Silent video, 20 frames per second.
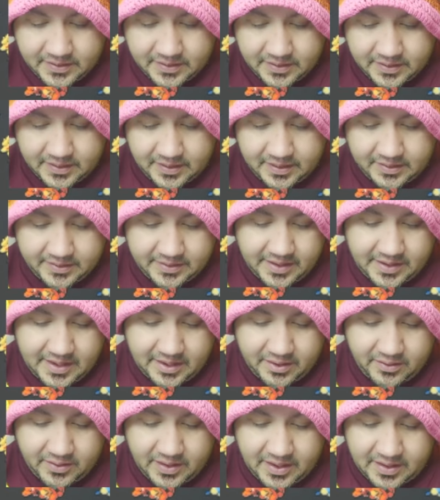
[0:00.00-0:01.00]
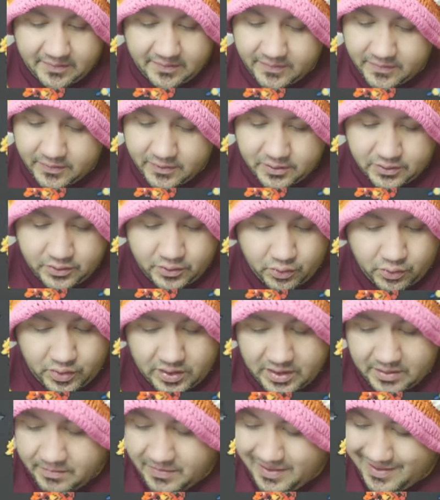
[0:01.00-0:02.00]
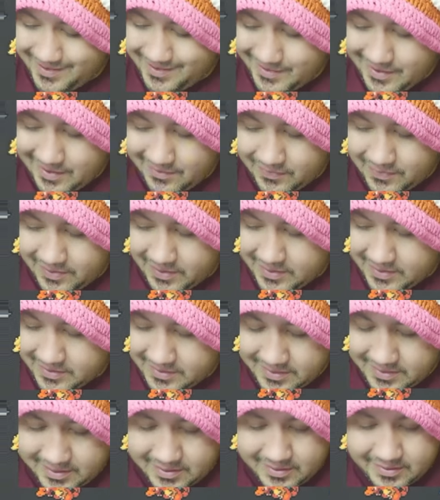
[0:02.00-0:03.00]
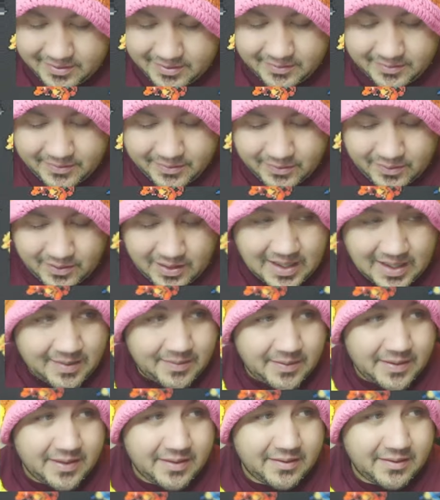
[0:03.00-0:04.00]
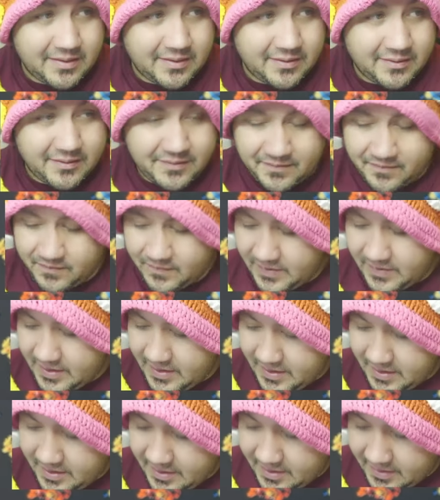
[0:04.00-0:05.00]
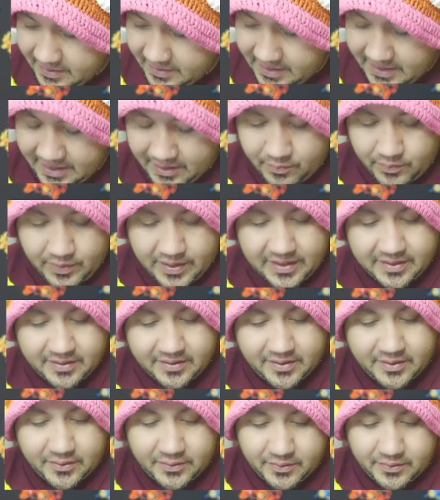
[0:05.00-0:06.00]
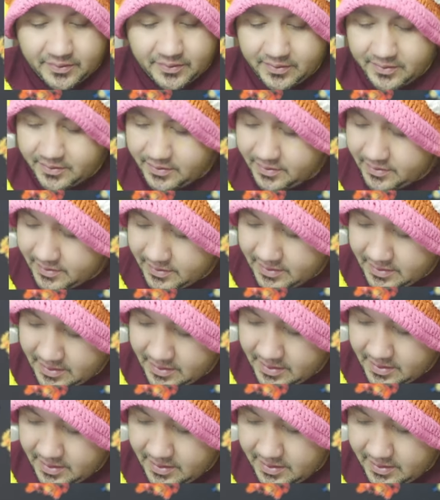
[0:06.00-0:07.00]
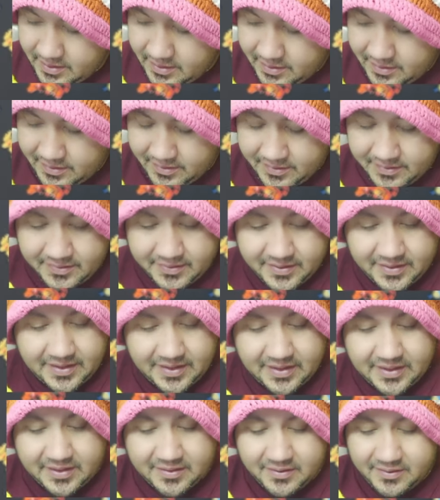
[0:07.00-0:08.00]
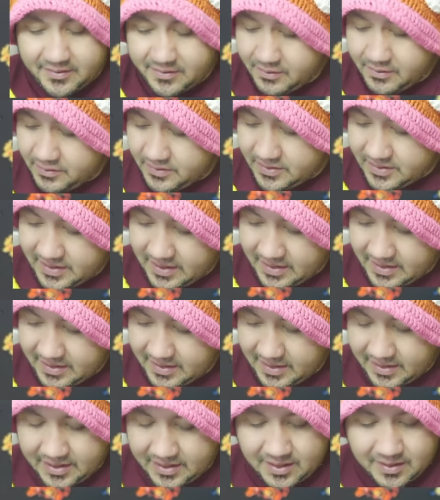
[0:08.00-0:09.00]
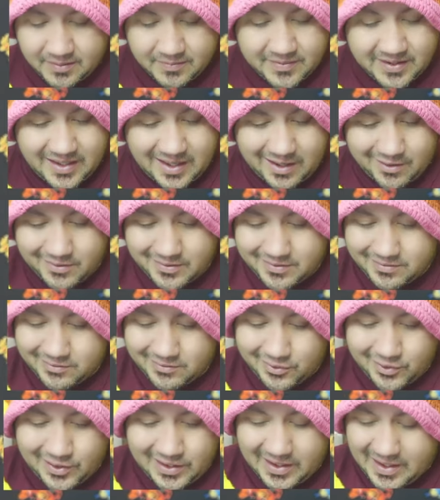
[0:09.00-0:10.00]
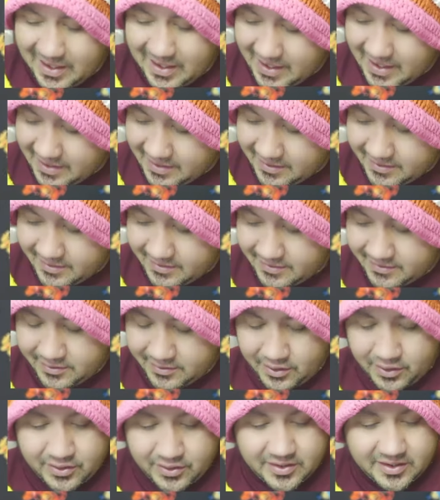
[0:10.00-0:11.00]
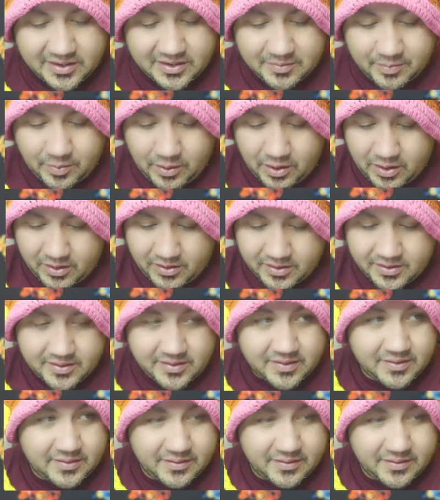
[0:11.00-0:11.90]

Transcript: And thank you guys for joining me. Definitely consider subscribing. Can't wait to see this new set that comes out in three days, Surging Sparks.